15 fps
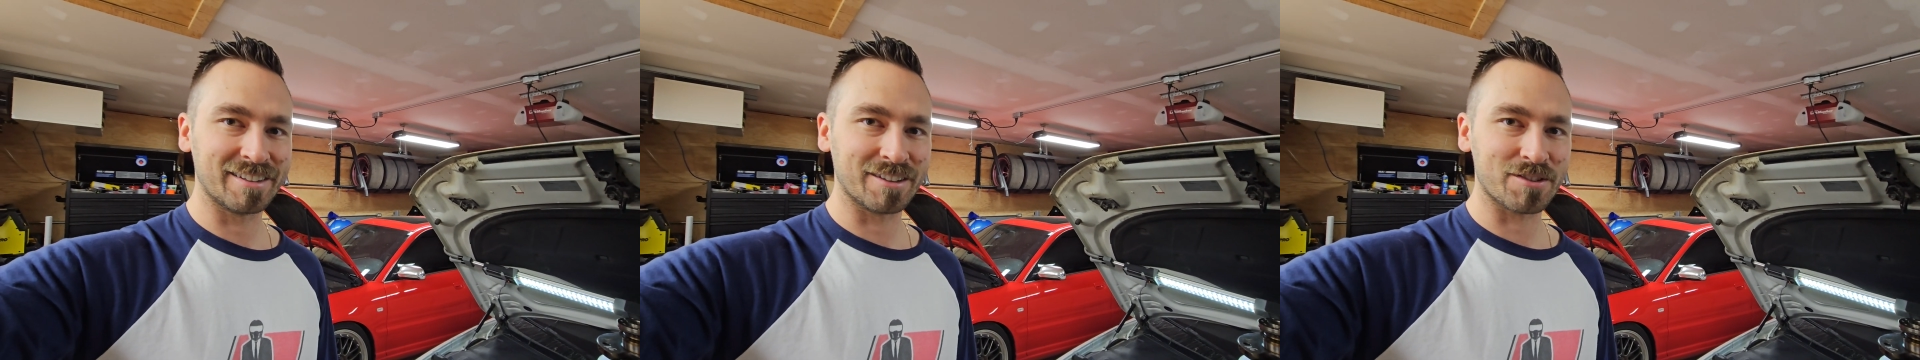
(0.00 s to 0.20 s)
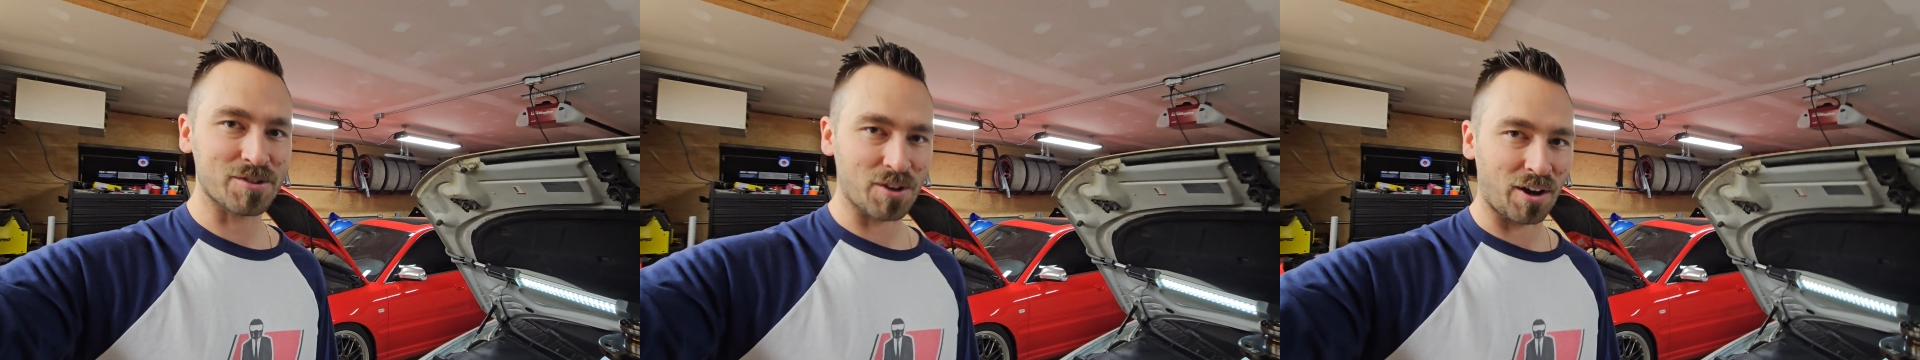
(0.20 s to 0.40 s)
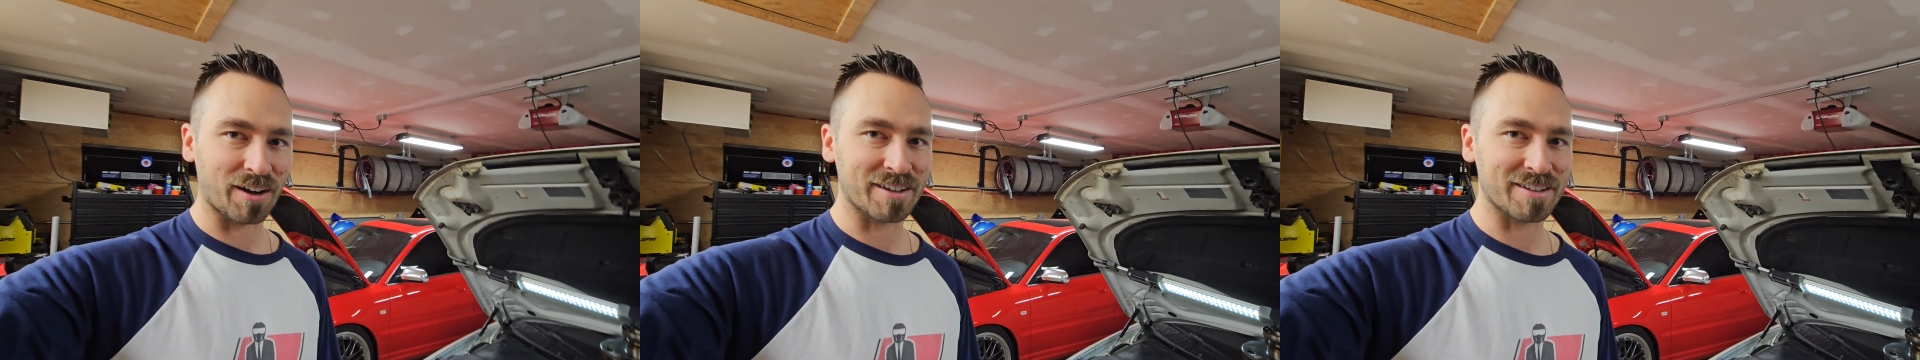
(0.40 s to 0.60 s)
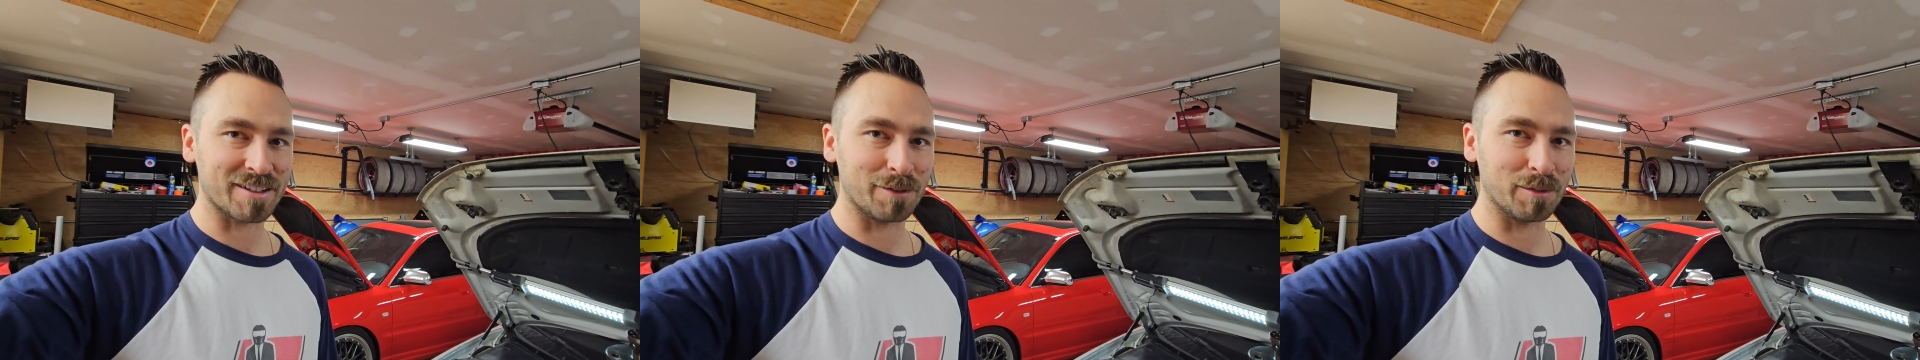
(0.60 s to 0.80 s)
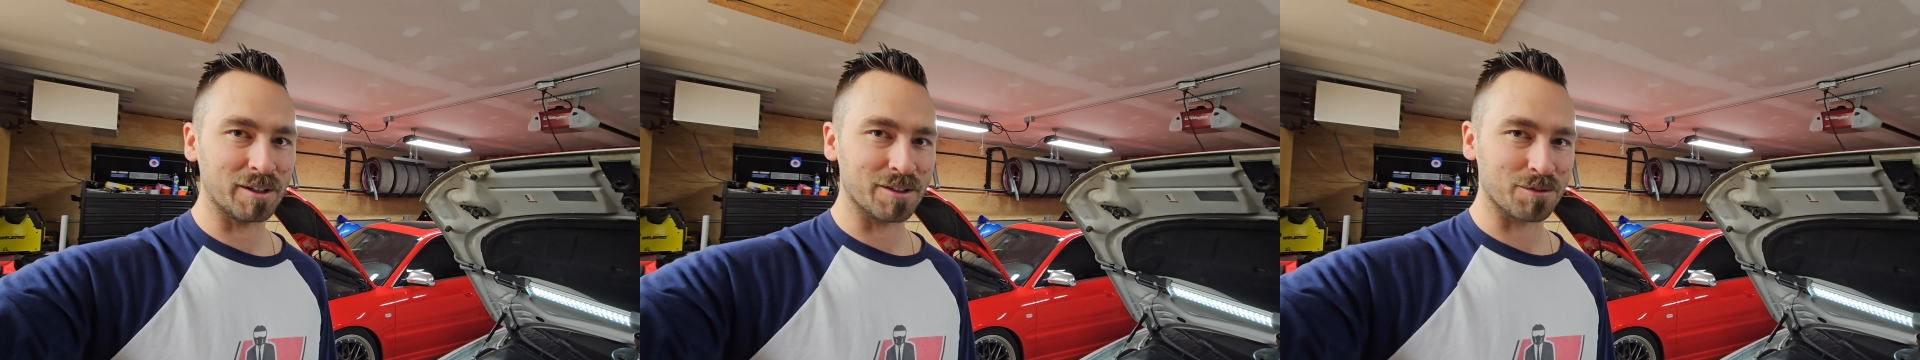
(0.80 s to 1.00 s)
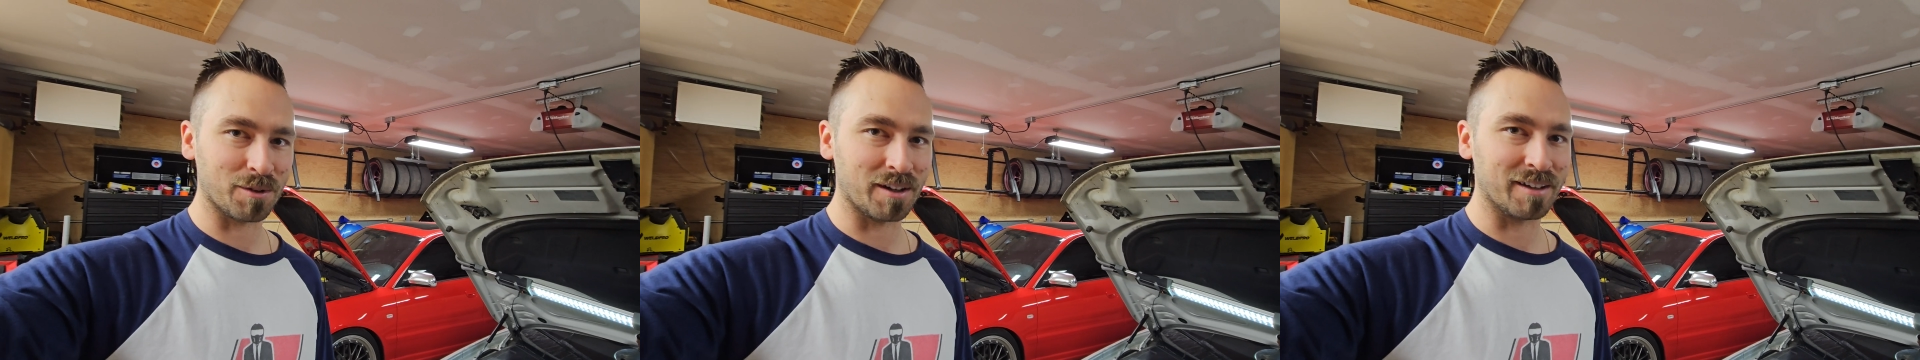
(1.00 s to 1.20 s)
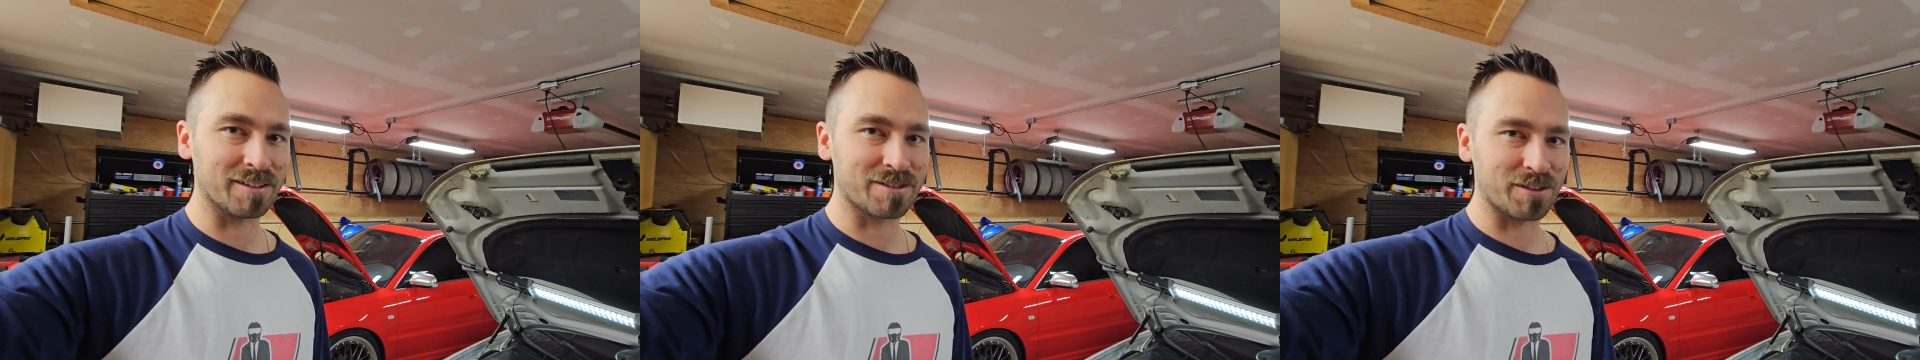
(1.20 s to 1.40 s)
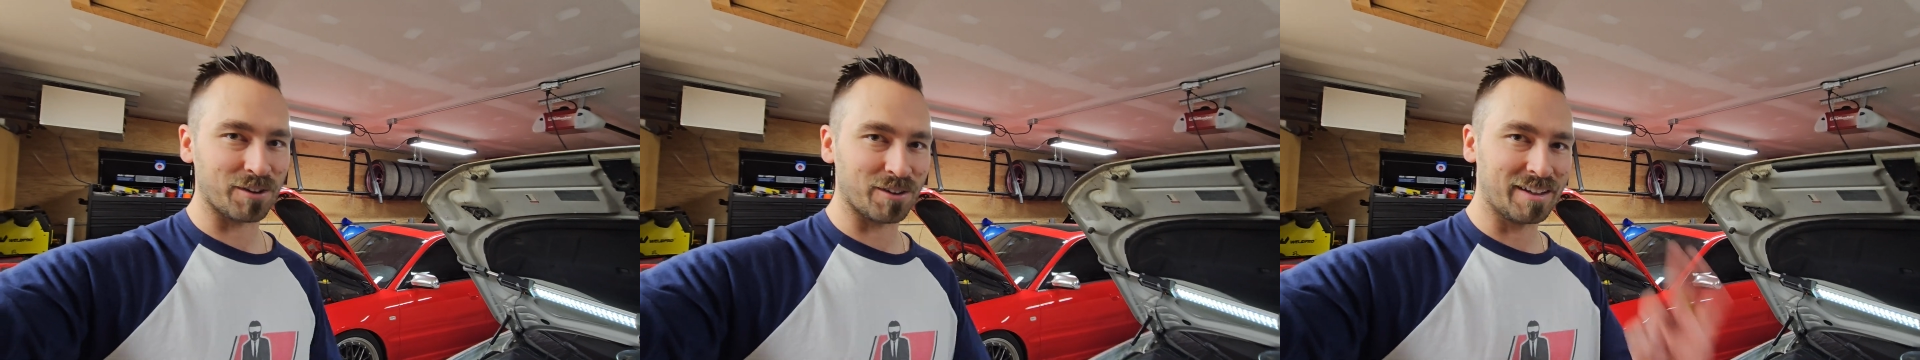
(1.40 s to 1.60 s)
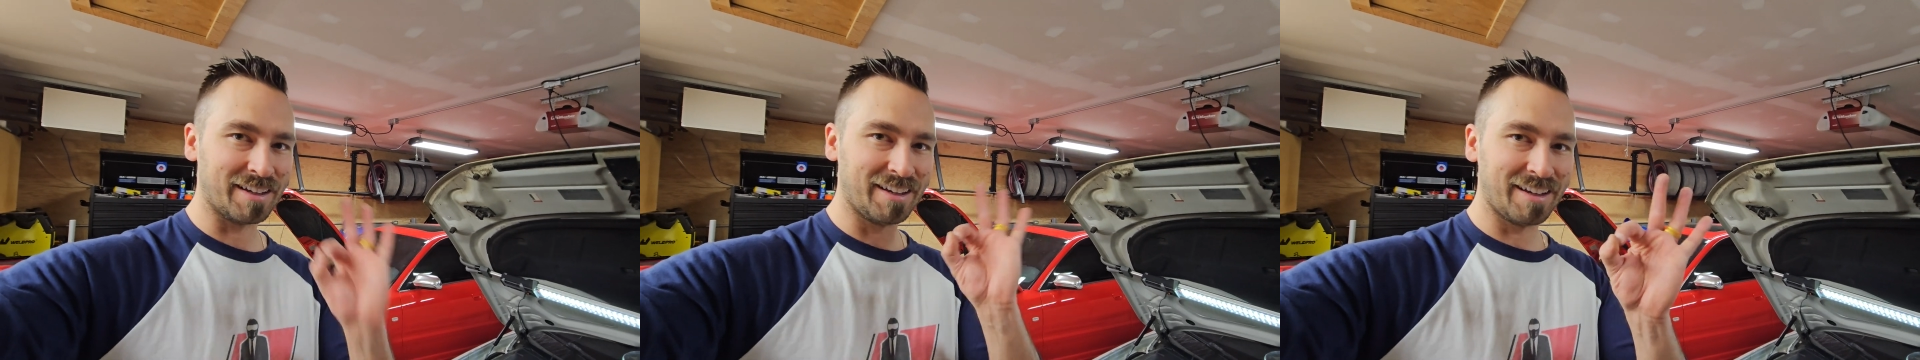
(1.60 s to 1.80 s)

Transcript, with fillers: stock assembly as well, so